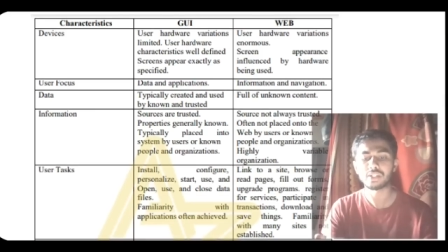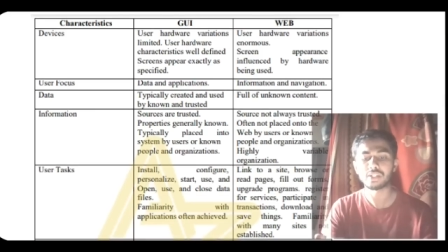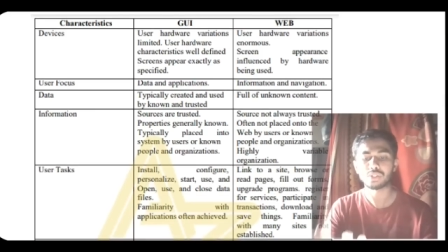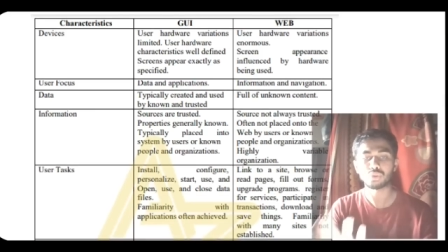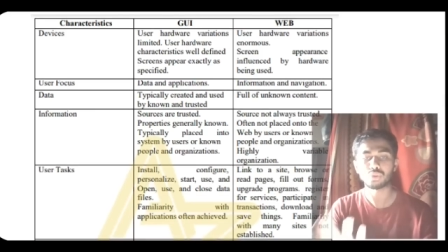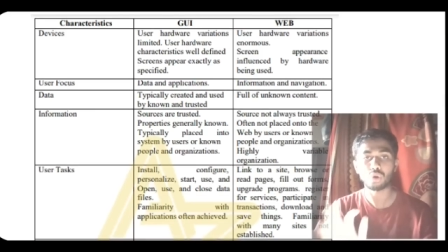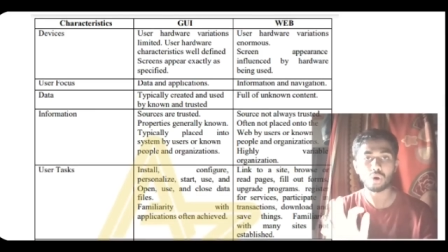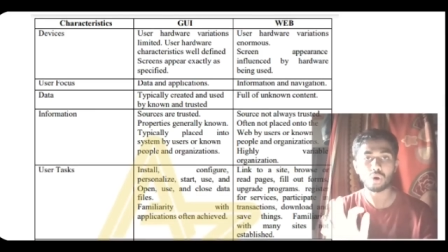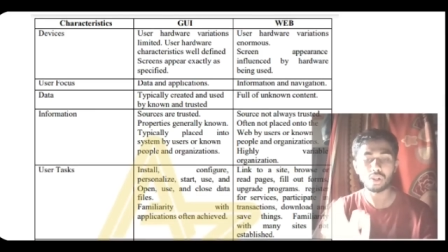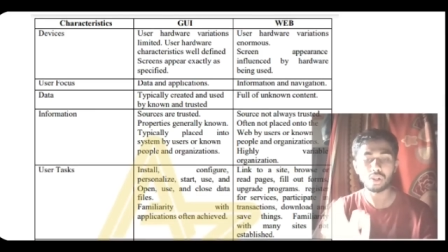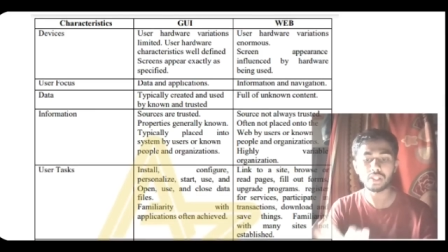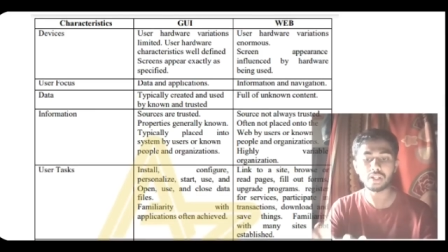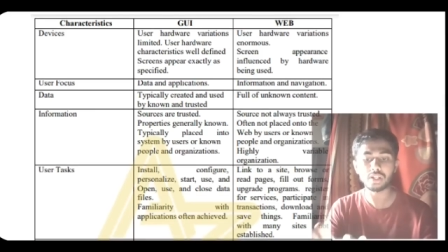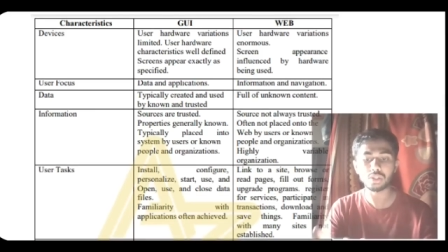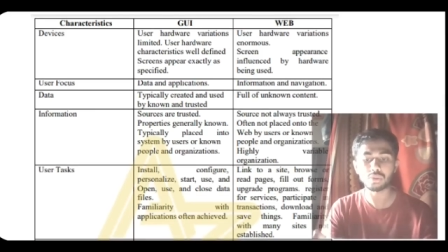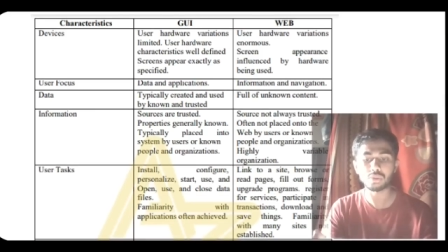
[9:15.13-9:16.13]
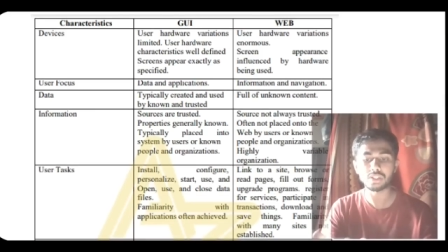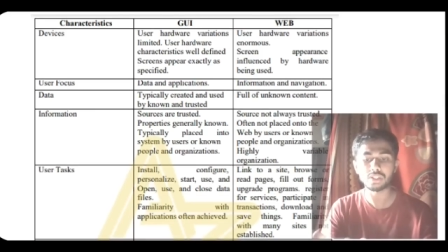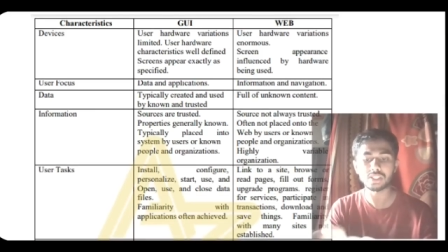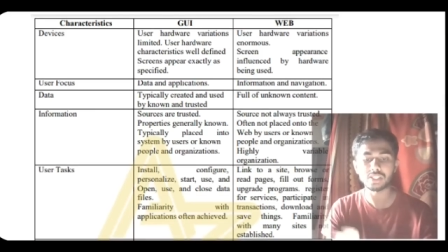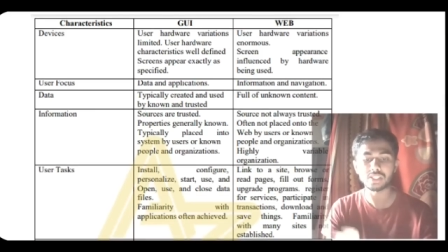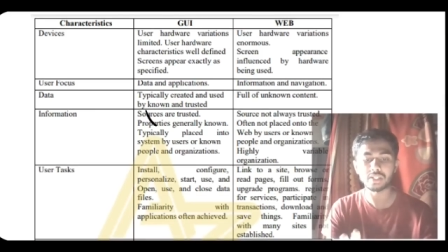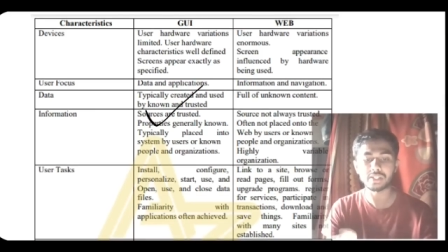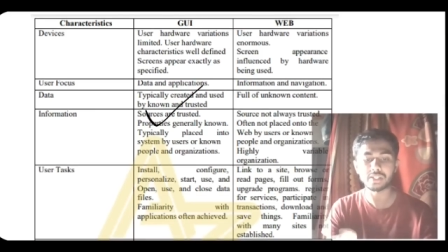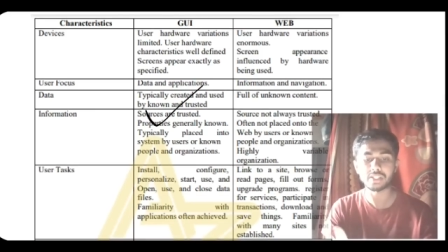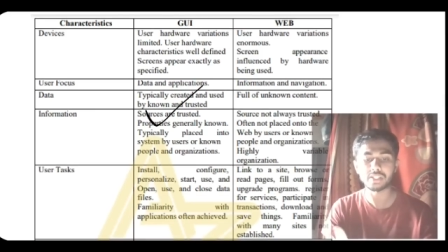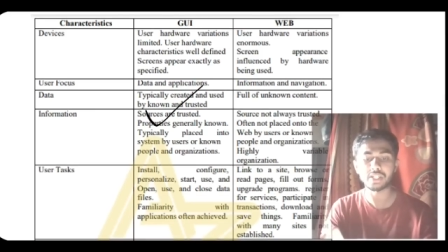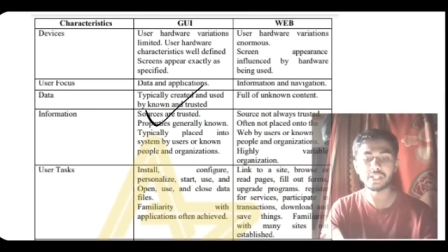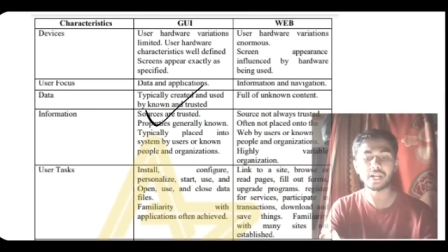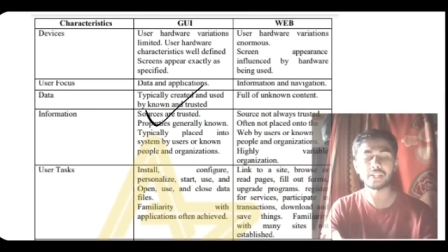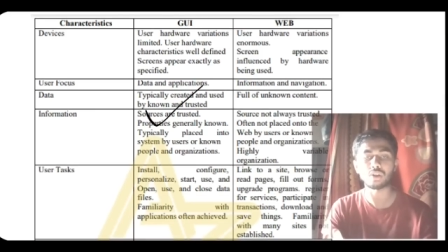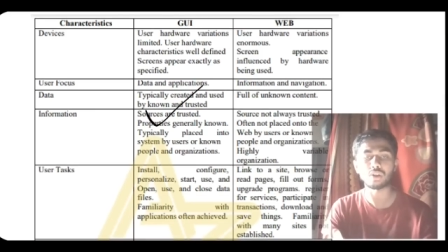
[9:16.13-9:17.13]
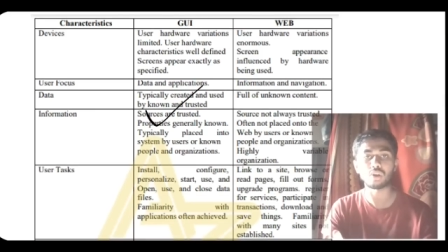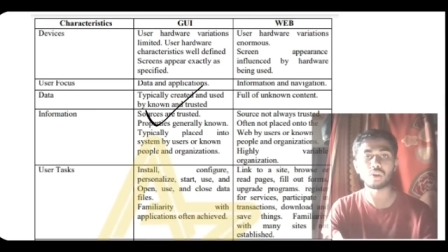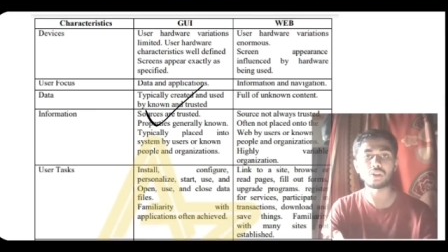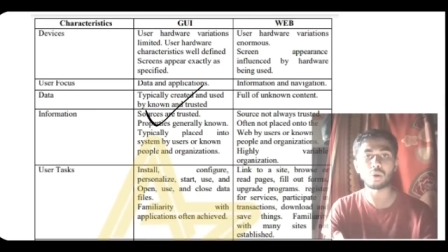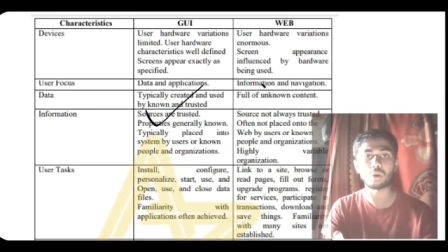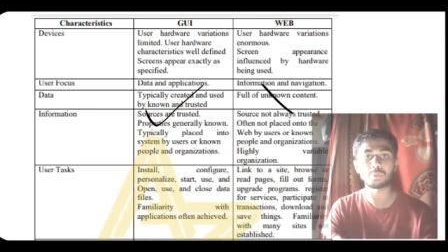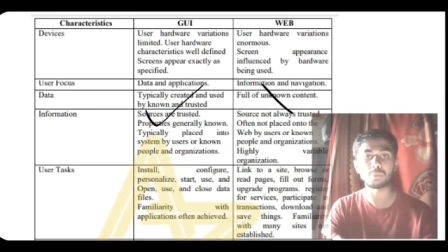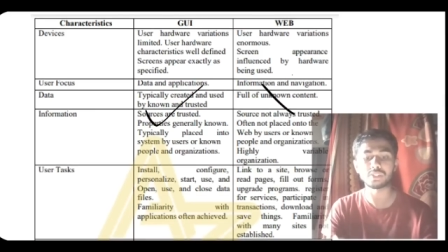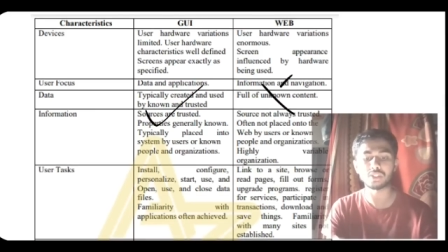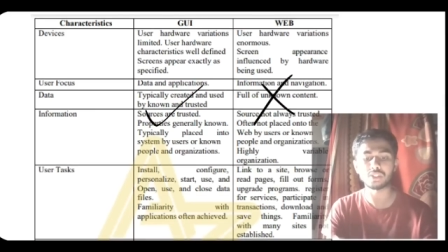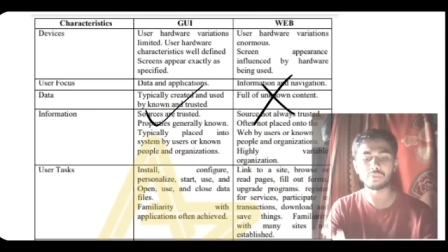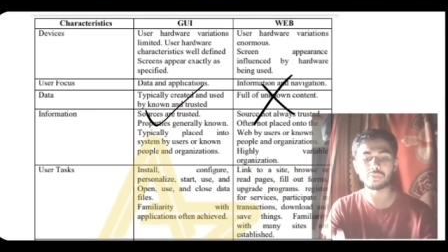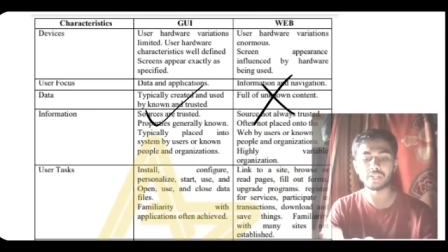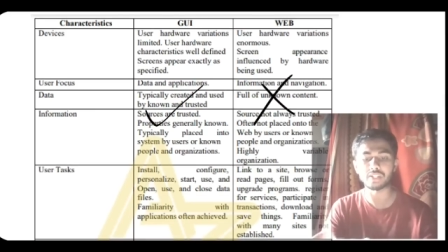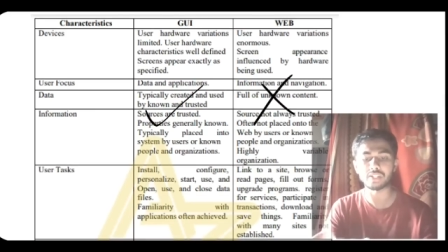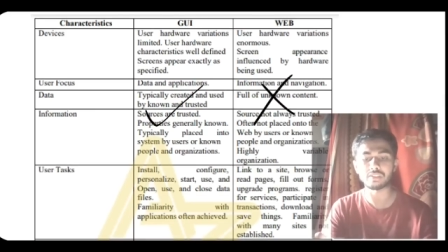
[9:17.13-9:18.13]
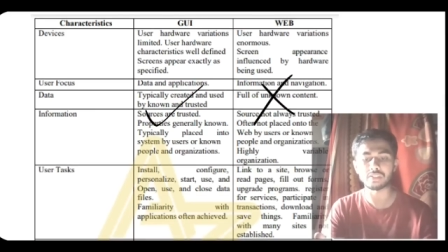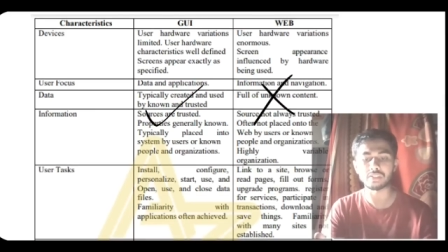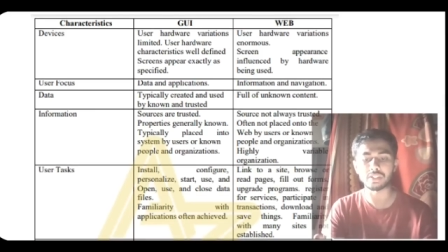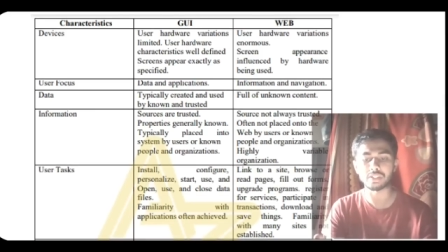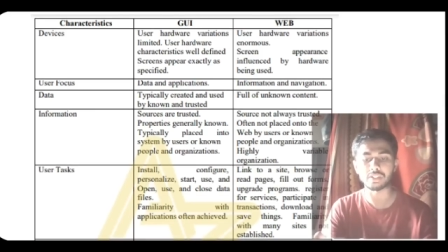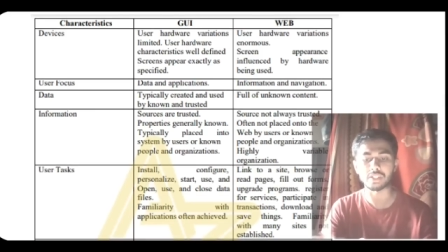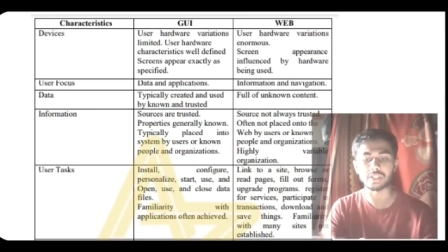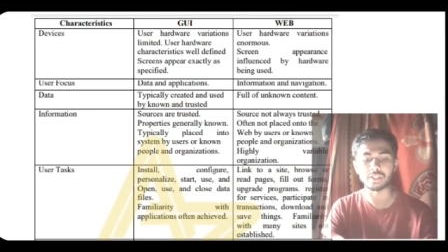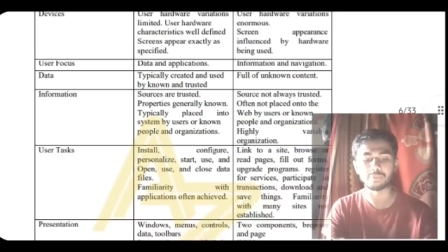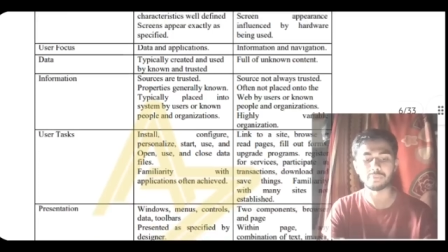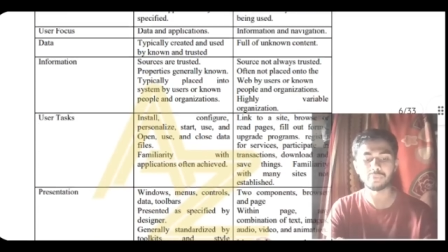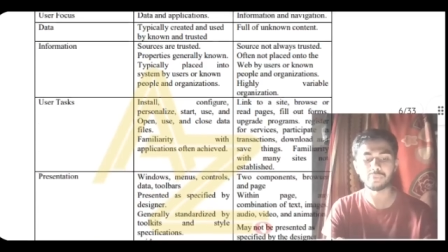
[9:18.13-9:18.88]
So all the good things are written here, and all the opposite of that is written here.